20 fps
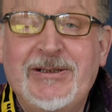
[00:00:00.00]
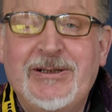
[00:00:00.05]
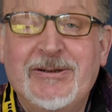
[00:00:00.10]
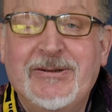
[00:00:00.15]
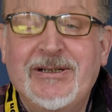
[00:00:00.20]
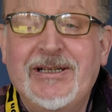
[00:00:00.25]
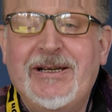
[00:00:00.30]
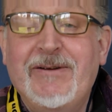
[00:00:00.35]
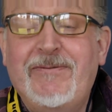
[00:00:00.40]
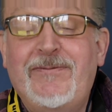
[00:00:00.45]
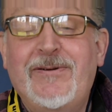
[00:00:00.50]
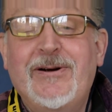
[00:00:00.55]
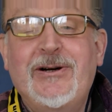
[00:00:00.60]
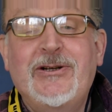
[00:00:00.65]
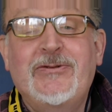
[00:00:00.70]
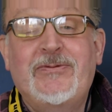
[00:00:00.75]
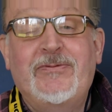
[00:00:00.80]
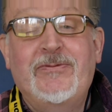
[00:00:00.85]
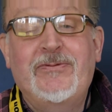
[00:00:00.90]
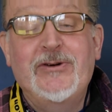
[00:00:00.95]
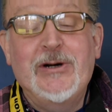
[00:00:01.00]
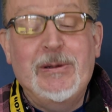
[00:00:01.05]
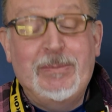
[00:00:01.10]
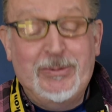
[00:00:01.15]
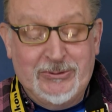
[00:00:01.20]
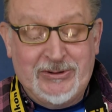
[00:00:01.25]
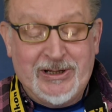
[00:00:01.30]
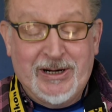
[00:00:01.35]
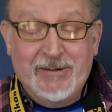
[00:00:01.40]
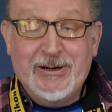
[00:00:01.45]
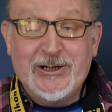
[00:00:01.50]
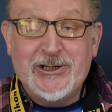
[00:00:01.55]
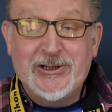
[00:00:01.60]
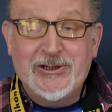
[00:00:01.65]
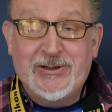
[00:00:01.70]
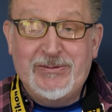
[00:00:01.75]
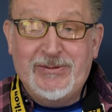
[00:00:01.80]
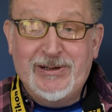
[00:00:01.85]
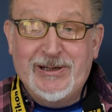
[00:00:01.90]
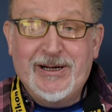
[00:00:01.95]
You can give verbal
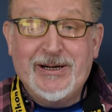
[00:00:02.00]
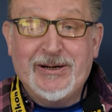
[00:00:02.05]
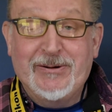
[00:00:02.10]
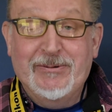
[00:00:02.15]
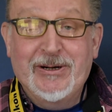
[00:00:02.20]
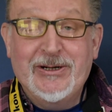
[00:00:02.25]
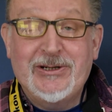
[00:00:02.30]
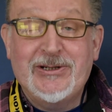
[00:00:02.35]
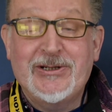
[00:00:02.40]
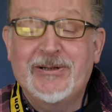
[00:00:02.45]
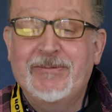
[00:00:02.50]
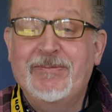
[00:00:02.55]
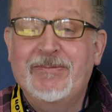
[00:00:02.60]
directions if you like, Chris.